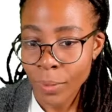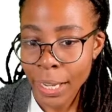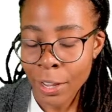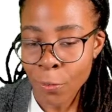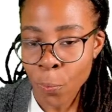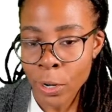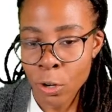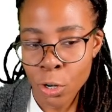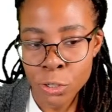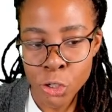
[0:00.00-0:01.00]
If when our
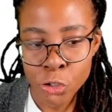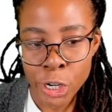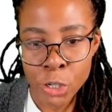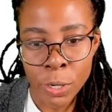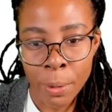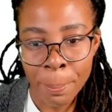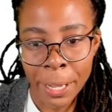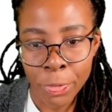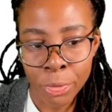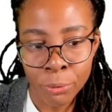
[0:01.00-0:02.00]
concentration went up by
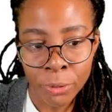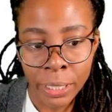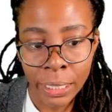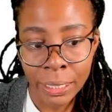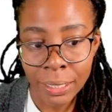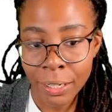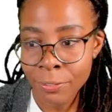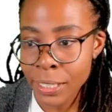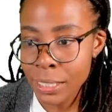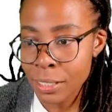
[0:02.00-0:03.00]
3,
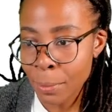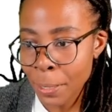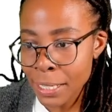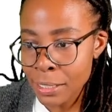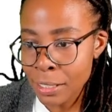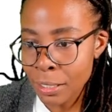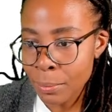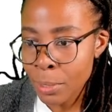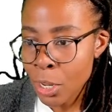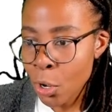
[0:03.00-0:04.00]
lovely, star platinum,